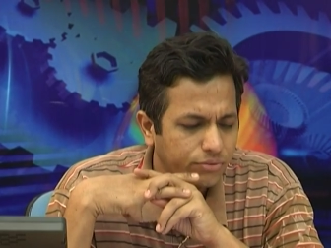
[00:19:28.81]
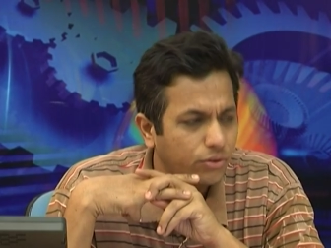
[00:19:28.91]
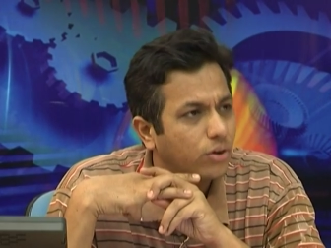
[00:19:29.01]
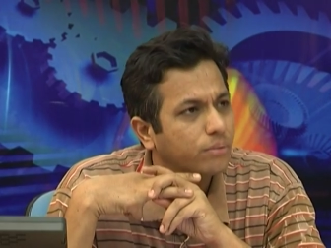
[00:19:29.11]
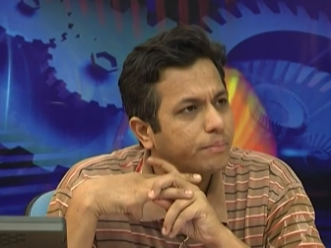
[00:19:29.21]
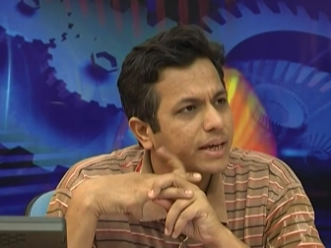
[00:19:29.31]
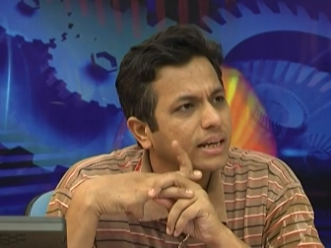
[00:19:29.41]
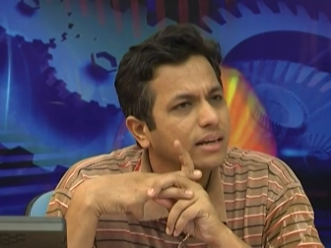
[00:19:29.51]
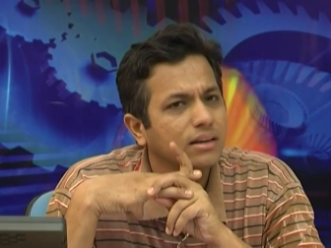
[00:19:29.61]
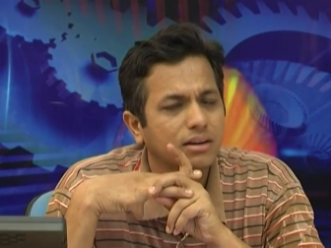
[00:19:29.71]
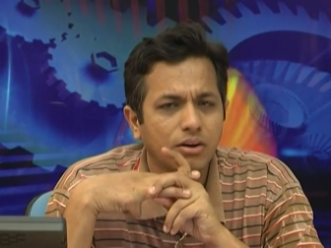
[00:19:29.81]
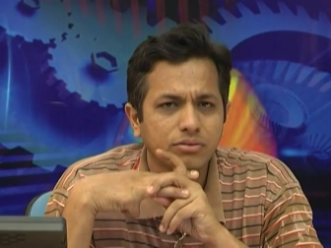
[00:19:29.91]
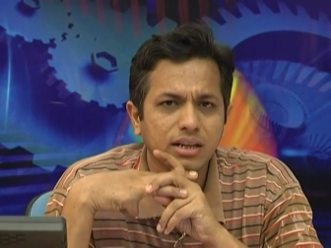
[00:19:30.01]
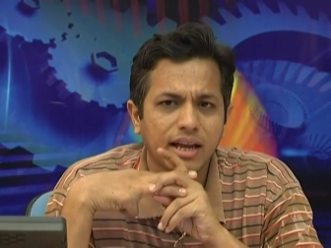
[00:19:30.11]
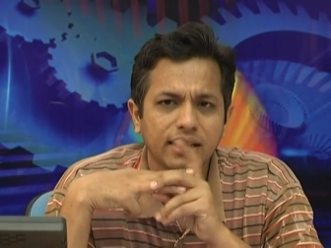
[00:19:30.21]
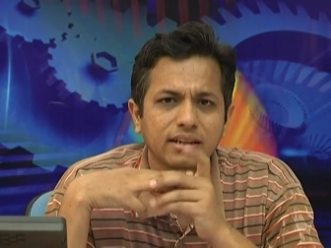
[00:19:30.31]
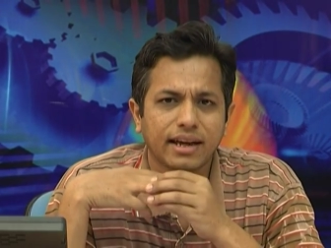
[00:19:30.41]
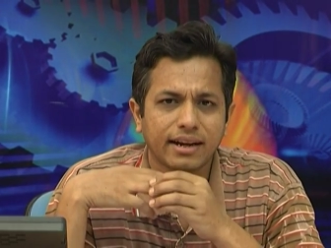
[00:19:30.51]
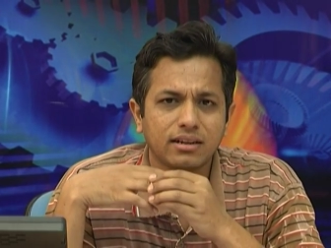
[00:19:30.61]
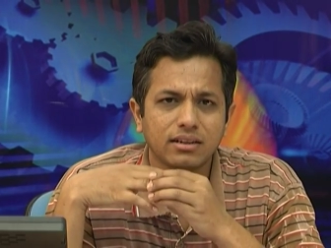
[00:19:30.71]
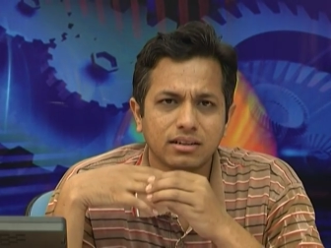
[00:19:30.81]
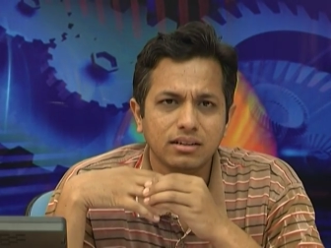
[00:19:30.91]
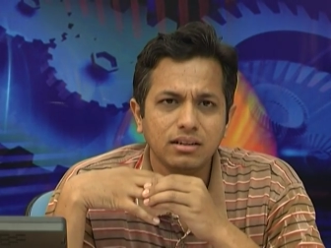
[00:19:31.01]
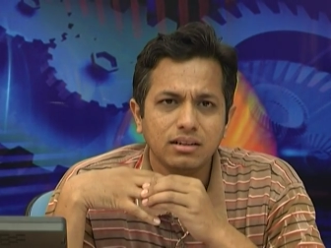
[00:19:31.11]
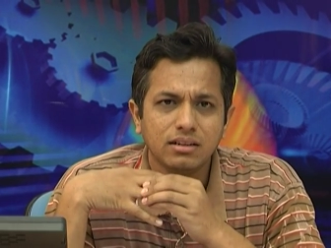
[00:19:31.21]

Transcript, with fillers: for begin of the line character